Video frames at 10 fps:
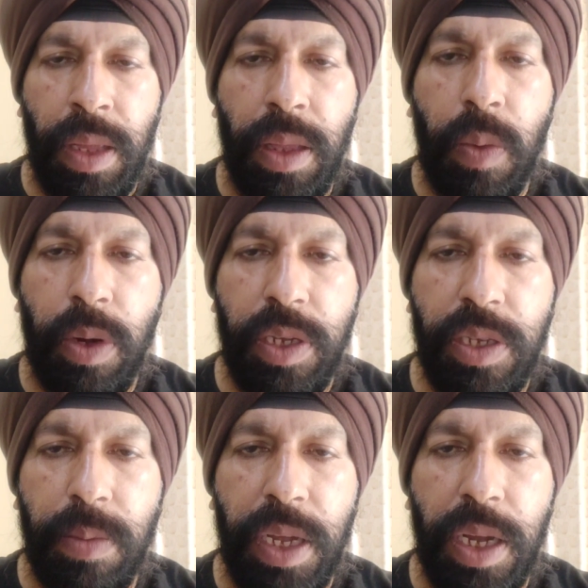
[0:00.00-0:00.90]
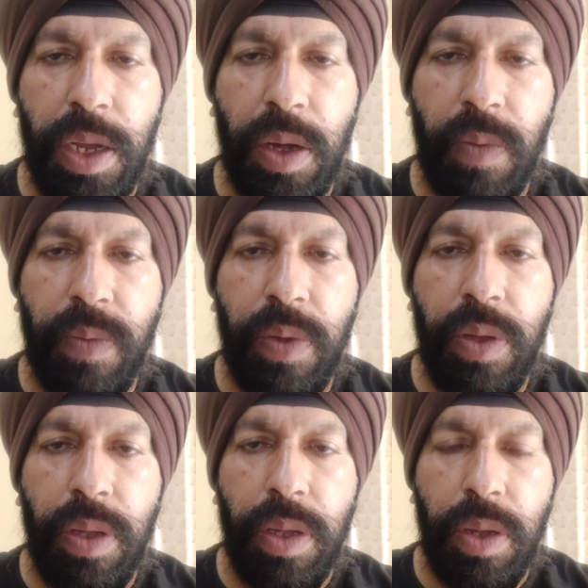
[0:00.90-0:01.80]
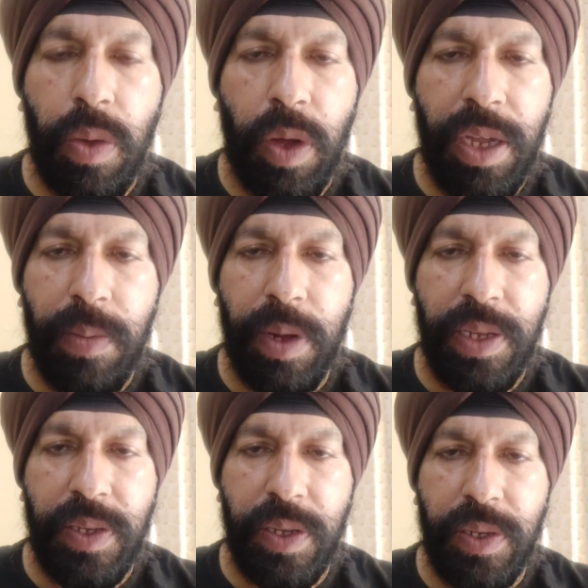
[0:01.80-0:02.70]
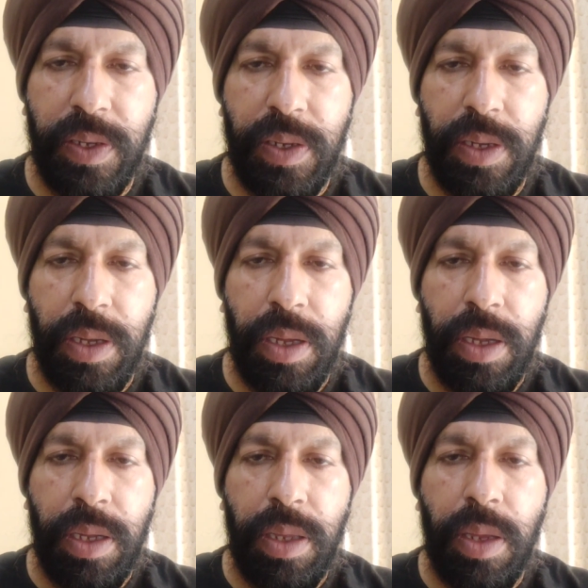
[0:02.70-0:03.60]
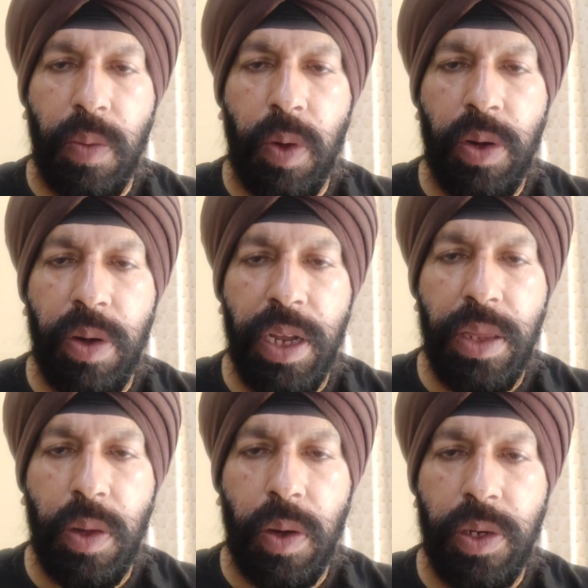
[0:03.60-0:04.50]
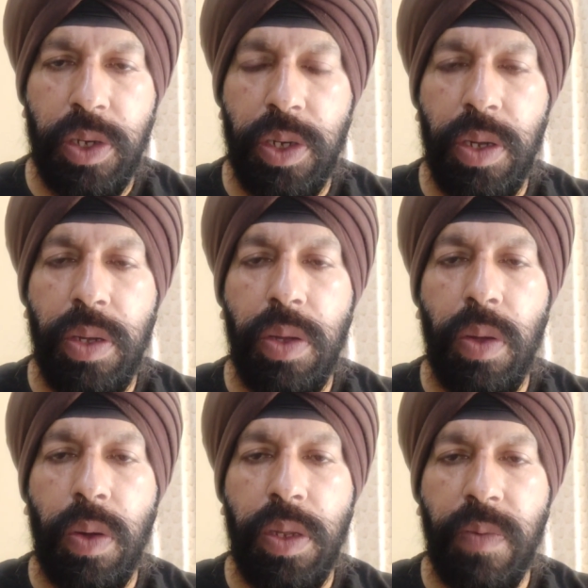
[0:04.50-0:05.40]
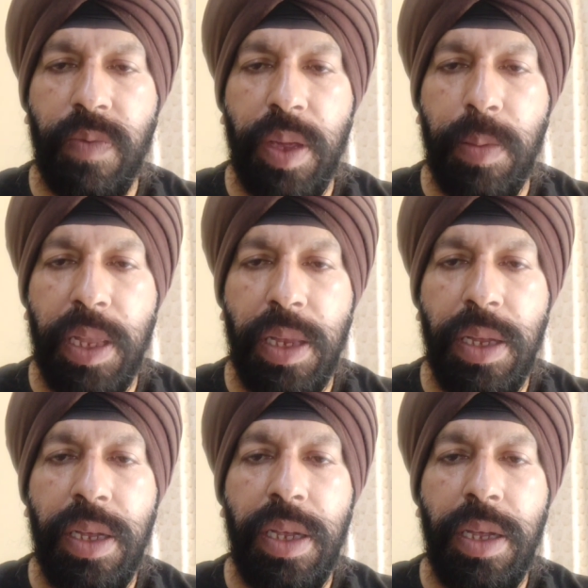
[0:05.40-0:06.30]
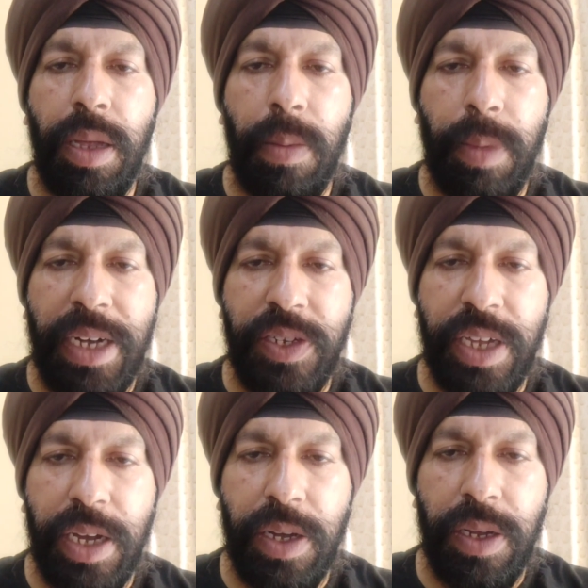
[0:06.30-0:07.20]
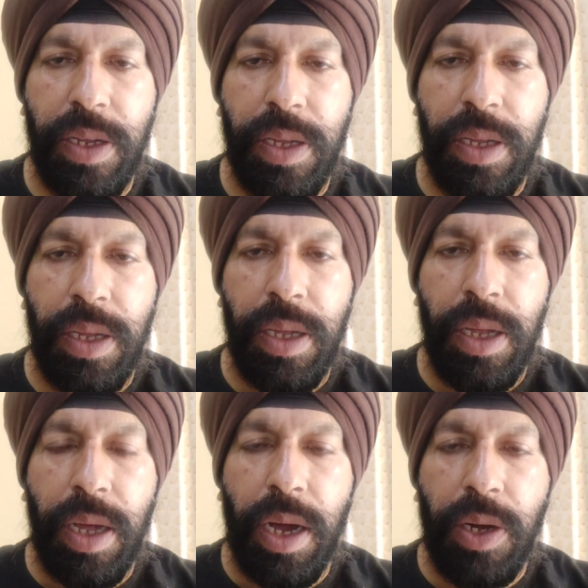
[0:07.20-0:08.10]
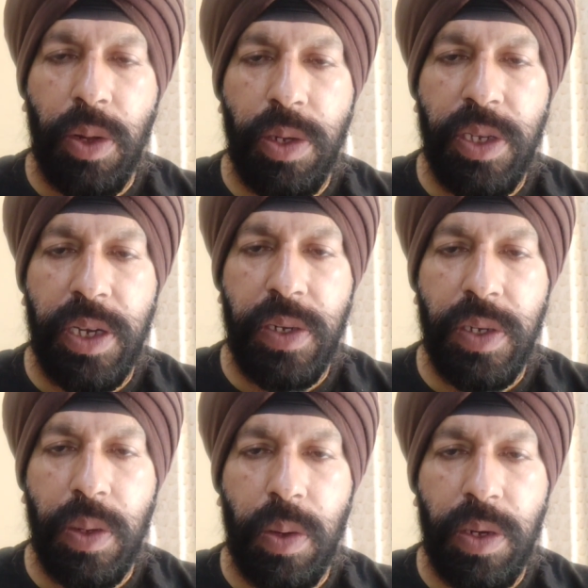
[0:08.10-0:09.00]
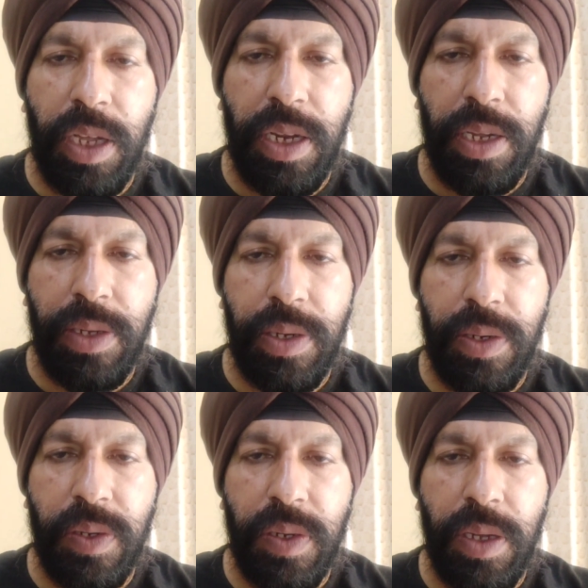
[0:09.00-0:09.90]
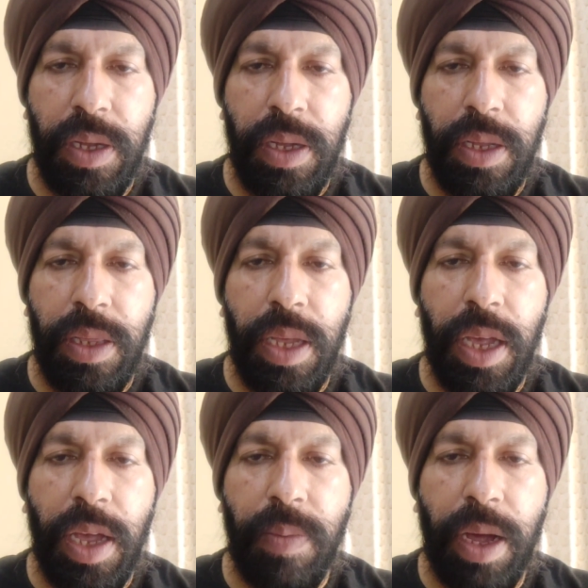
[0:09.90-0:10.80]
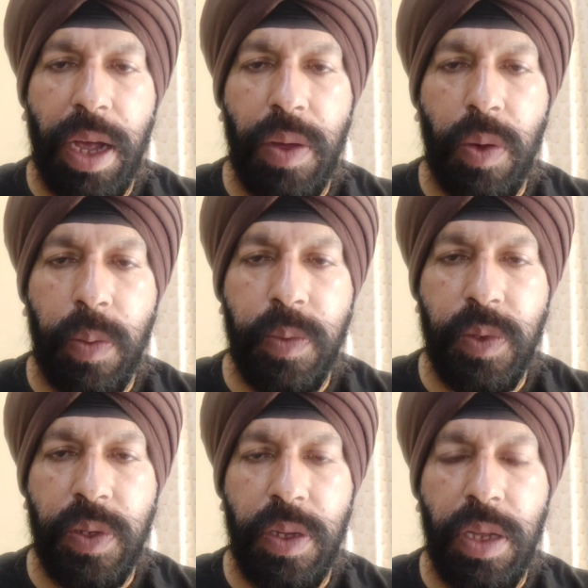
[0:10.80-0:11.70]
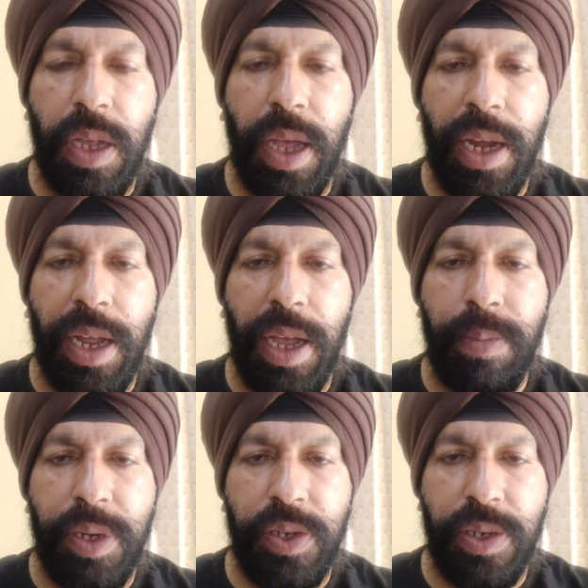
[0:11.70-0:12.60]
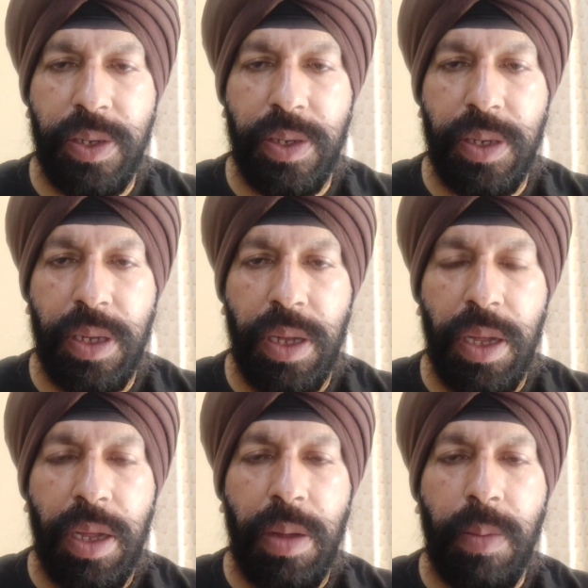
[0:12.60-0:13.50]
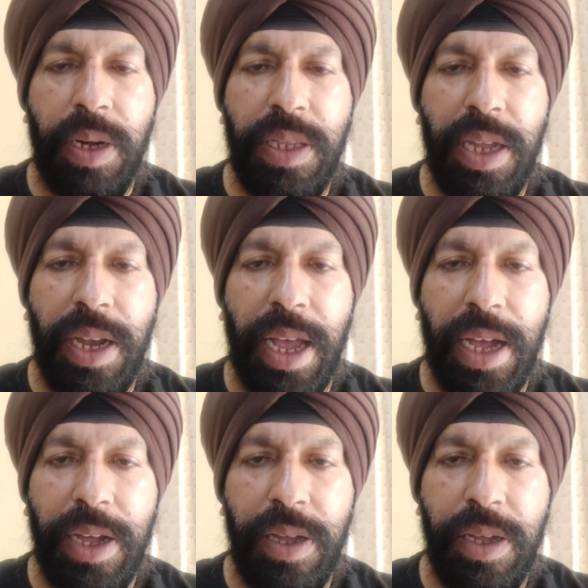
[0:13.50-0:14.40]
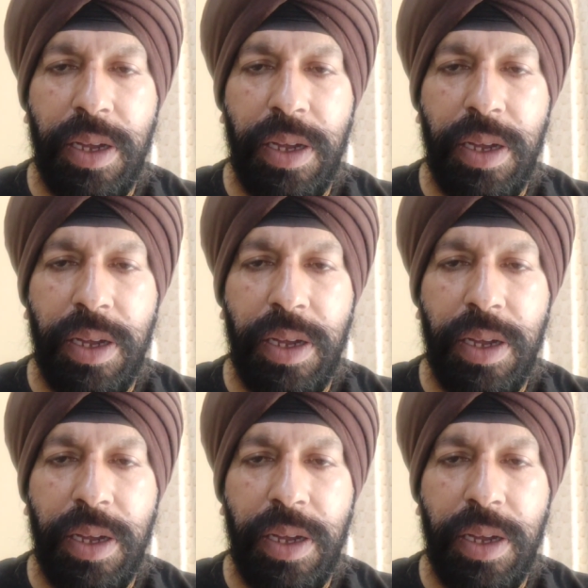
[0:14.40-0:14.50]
Now, what is the meaning of going places? The wandering thoughts or the feeble mindset. Adolescents or teenagers, they have high hopes and ambitions, but they lack